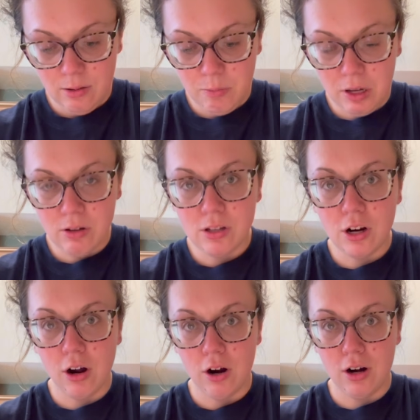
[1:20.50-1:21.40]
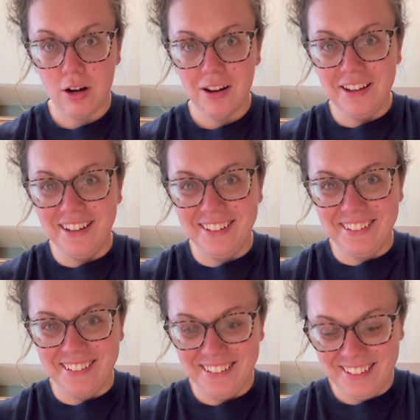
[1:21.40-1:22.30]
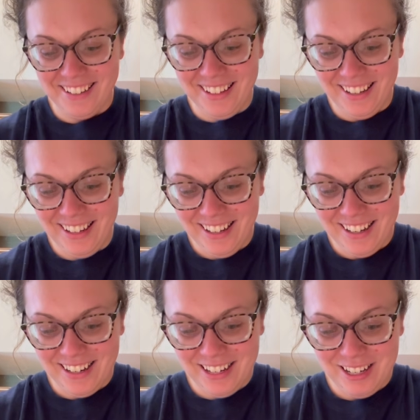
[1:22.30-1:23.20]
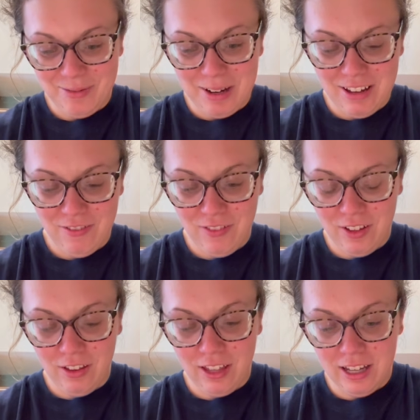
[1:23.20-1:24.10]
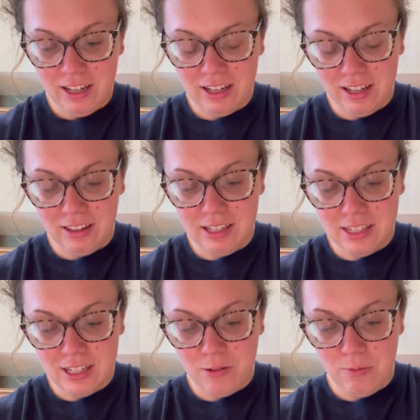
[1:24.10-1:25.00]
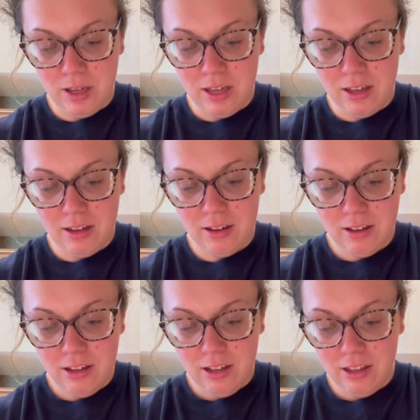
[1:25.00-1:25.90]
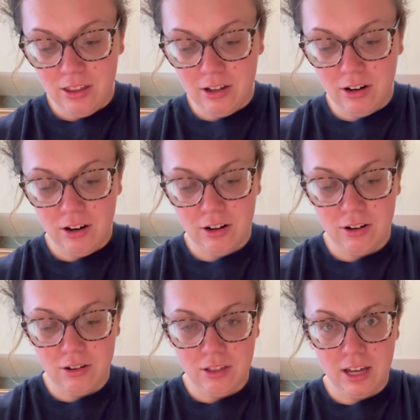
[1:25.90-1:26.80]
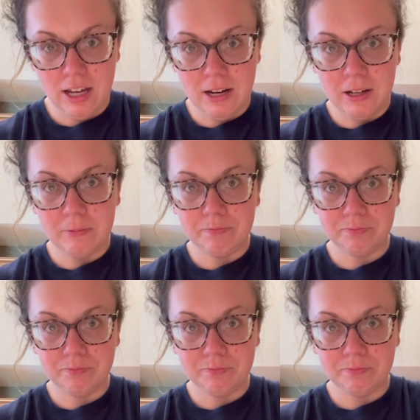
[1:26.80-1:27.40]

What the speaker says: Bagels are hard. I feel like, at least to me, they're harder than